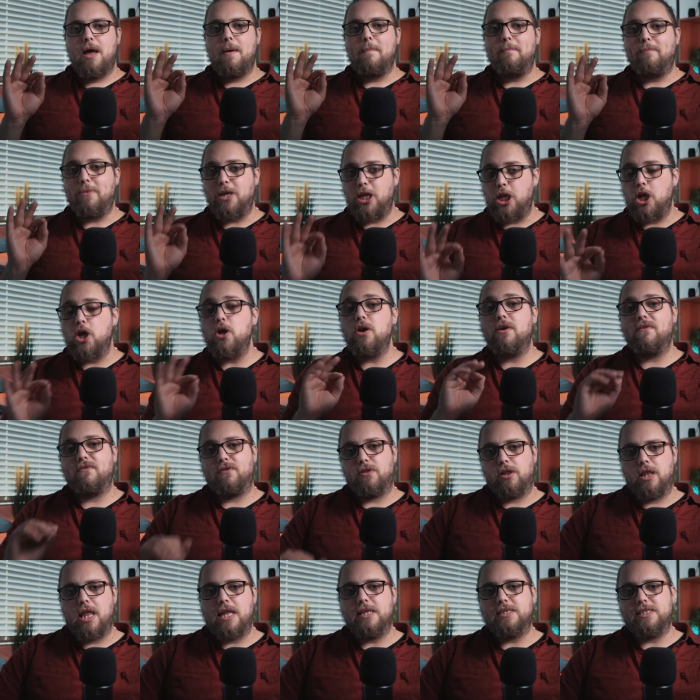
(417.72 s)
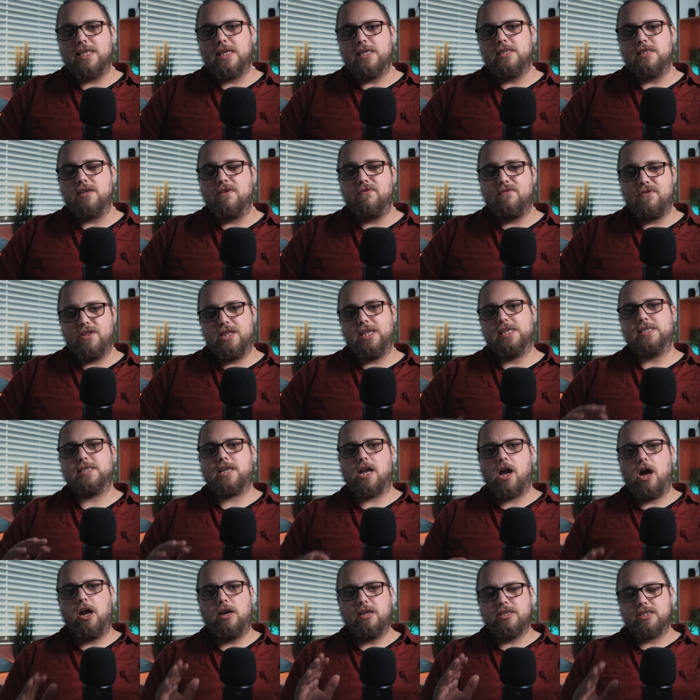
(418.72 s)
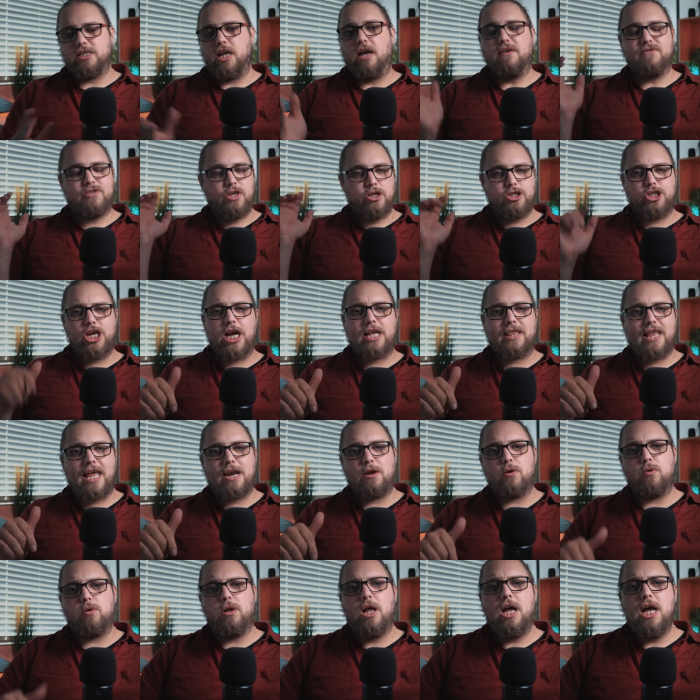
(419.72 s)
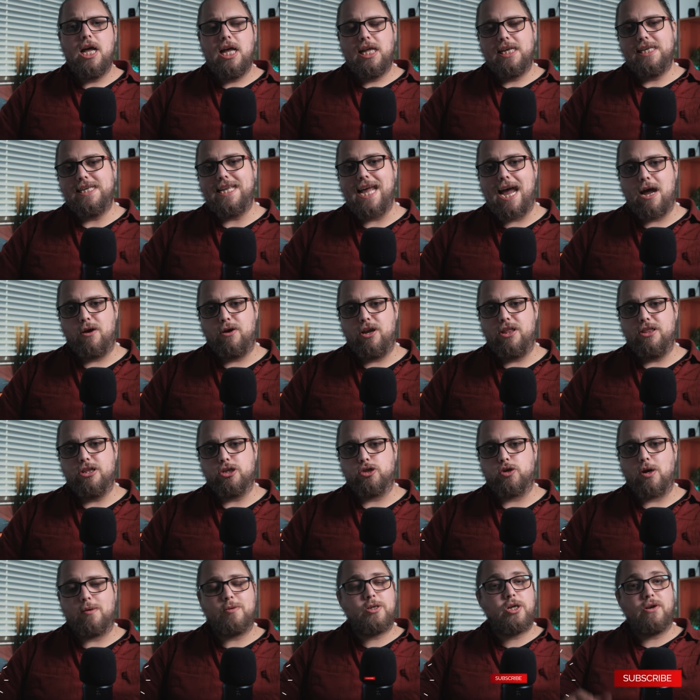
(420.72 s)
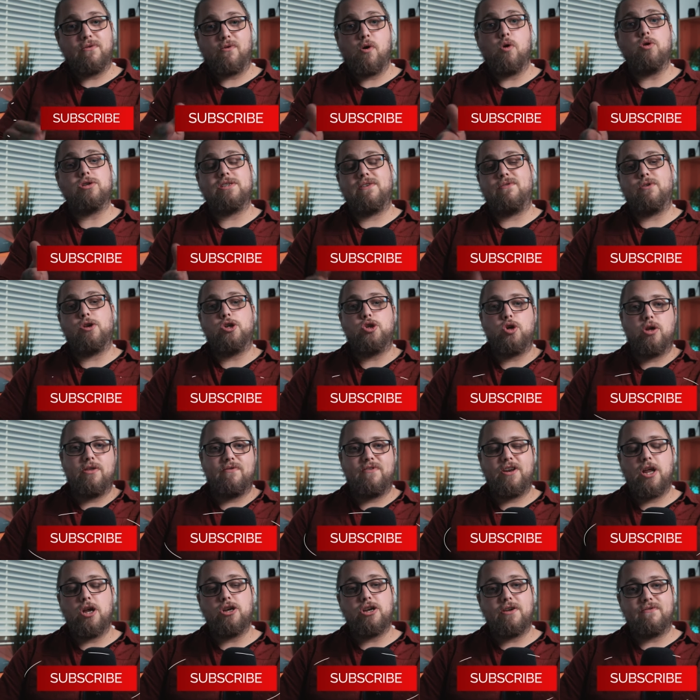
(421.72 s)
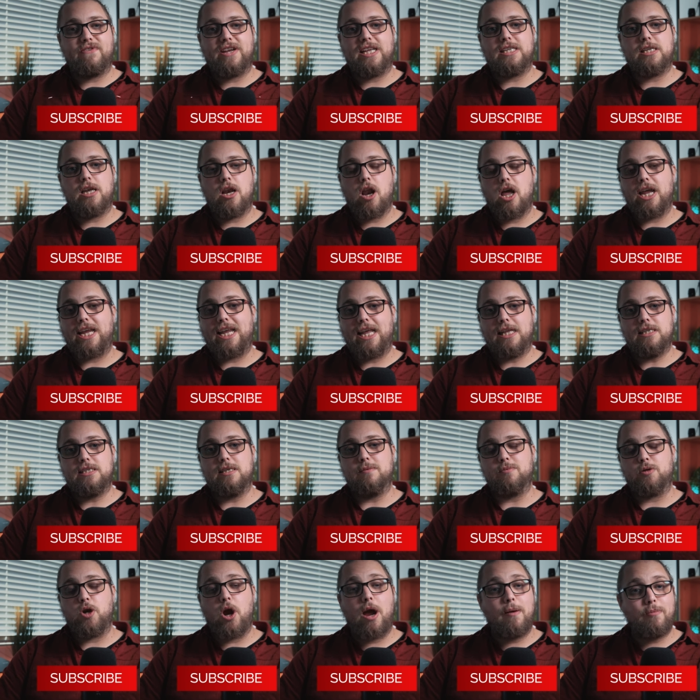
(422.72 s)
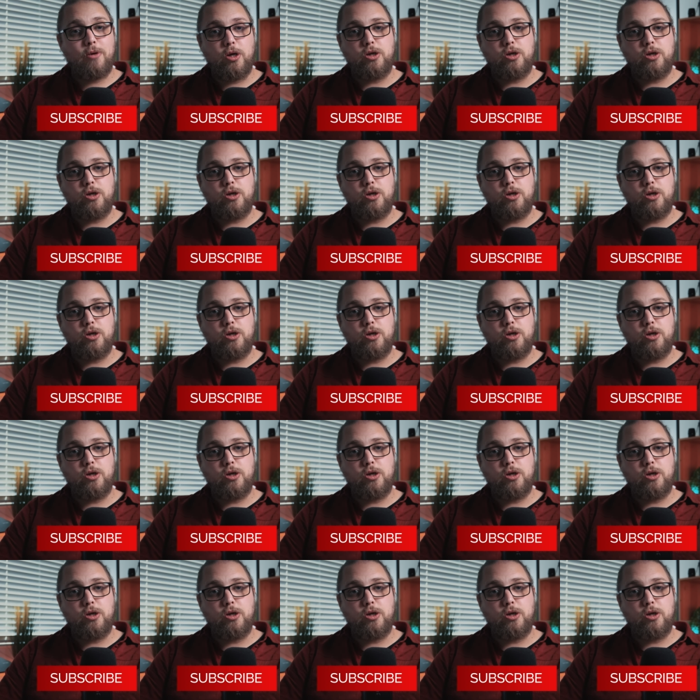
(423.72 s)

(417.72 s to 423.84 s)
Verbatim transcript: Beautiful lenses for this kind of stuff. So check that all down in the description. Of course, if you enjoy the video, don't forget to like and subscribe.